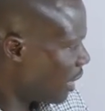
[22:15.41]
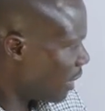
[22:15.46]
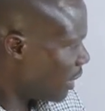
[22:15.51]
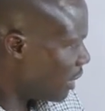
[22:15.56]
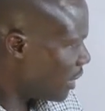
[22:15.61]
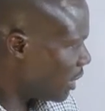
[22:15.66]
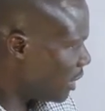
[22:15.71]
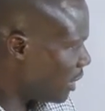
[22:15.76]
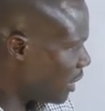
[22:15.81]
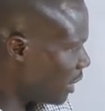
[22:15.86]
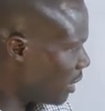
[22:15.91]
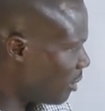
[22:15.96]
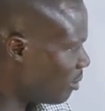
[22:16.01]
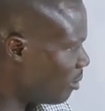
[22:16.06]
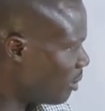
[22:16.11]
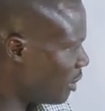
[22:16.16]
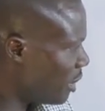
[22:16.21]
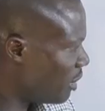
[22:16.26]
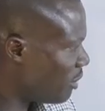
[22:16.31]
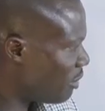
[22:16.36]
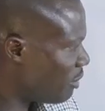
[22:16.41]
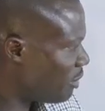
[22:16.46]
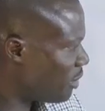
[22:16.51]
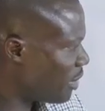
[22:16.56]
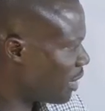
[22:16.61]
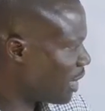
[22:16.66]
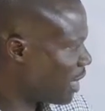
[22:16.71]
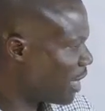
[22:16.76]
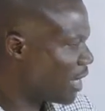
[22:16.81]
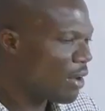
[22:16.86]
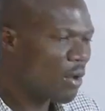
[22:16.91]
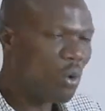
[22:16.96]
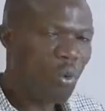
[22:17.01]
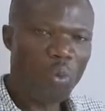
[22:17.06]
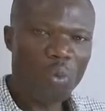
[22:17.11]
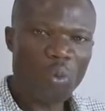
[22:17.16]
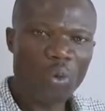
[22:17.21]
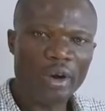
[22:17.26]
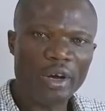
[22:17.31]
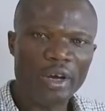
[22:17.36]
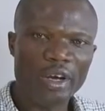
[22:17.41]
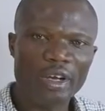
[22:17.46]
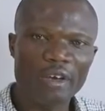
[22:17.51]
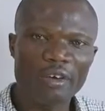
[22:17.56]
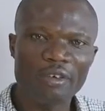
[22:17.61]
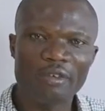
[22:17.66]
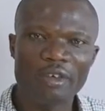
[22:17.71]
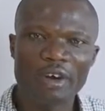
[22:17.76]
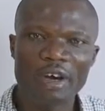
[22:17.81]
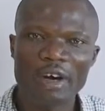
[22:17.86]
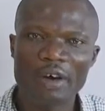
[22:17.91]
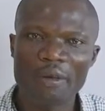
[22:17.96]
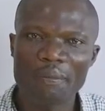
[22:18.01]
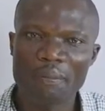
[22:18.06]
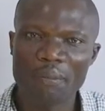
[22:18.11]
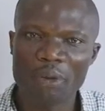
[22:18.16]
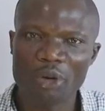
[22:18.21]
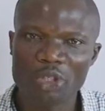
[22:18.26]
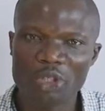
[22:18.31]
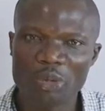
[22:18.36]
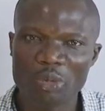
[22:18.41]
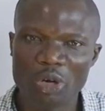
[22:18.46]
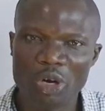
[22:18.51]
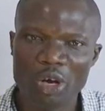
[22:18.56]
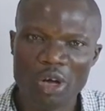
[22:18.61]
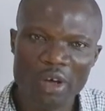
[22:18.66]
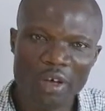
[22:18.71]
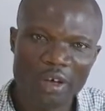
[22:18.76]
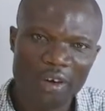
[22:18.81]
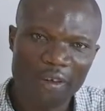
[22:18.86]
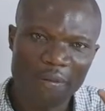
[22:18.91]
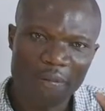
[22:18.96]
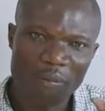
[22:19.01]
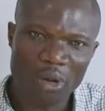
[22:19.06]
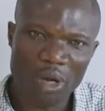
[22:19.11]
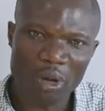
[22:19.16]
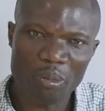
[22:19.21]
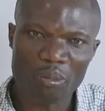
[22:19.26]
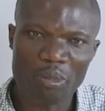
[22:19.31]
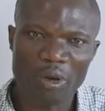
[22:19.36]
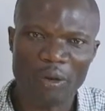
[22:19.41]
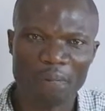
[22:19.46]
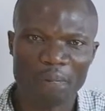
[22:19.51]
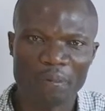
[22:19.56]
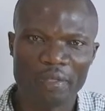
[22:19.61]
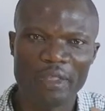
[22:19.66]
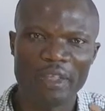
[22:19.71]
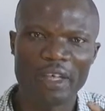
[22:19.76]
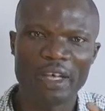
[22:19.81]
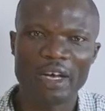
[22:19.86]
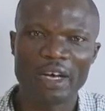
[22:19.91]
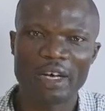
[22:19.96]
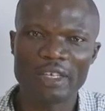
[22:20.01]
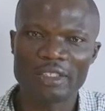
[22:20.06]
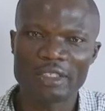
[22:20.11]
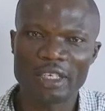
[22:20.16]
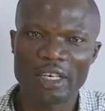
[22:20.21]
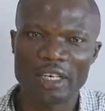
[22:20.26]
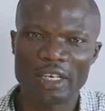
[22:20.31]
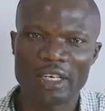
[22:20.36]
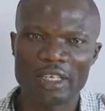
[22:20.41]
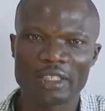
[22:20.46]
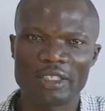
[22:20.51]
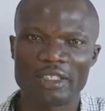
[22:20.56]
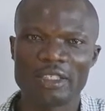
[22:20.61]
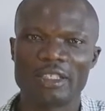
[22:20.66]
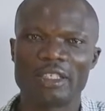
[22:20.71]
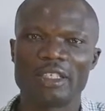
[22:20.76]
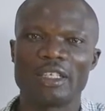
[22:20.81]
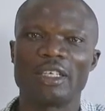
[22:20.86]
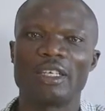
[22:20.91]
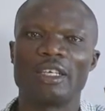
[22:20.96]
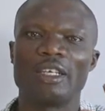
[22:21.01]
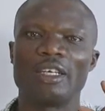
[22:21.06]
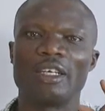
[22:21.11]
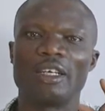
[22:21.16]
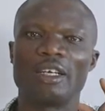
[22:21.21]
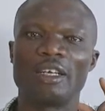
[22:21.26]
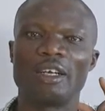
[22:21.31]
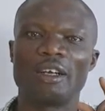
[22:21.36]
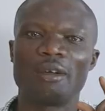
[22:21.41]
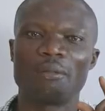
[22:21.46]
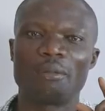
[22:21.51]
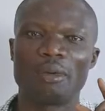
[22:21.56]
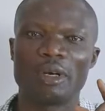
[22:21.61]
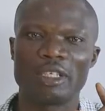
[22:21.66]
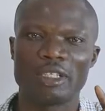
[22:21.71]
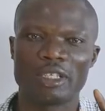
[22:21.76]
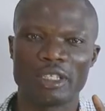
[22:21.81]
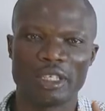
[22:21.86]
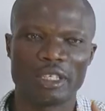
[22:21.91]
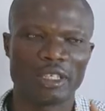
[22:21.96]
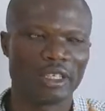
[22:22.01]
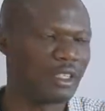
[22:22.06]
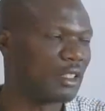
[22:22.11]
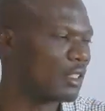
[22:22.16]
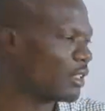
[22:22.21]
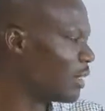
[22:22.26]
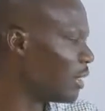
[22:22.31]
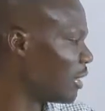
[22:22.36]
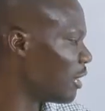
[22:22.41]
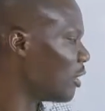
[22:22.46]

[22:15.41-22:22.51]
Simplify whenever possible. Remember, the answer is in percentage.